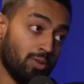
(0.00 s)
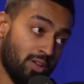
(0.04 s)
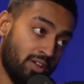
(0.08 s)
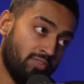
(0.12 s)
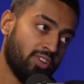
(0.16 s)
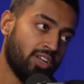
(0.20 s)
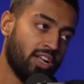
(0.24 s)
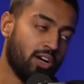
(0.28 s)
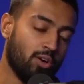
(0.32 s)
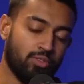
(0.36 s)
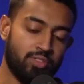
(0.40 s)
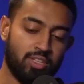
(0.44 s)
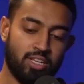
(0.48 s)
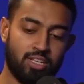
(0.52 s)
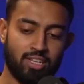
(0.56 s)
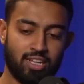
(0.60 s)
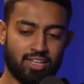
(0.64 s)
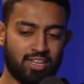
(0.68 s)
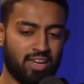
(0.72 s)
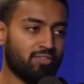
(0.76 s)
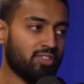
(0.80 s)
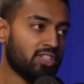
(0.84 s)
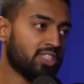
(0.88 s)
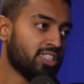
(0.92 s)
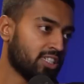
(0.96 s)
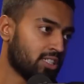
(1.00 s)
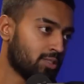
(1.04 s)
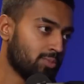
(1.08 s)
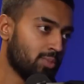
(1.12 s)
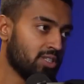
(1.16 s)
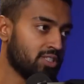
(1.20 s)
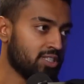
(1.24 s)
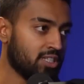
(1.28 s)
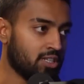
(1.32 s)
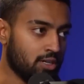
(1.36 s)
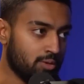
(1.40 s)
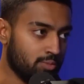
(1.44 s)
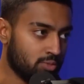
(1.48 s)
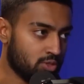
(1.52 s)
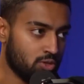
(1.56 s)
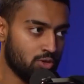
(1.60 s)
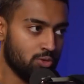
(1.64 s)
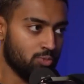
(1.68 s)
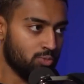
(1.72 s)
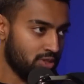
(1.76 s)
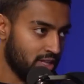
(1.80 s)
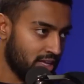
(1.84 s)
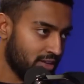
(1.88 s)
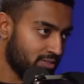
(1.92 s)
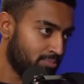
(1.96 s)
every now and then, like every 6 months, he comes home
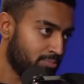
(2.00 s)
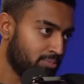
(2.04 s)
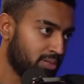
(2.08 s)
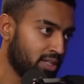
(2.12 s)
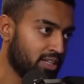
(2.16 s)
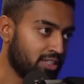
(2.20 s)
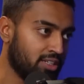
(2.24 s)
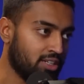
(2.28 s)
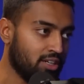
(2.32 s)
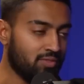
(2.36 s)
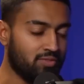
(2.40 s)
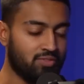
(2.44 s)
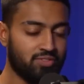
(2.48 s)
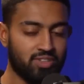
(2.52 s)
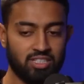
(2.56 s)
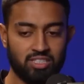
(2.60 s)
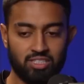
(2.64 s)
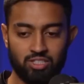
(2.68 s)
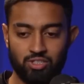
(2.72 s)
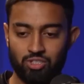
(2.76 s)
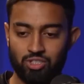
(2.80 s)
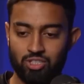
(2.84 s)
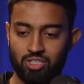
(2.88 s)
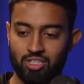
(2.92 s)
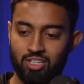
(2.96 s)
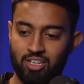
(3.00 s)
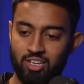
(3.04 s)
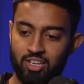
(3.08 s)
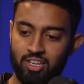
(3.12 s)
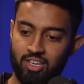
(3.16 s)
with like bloodied up face and shit.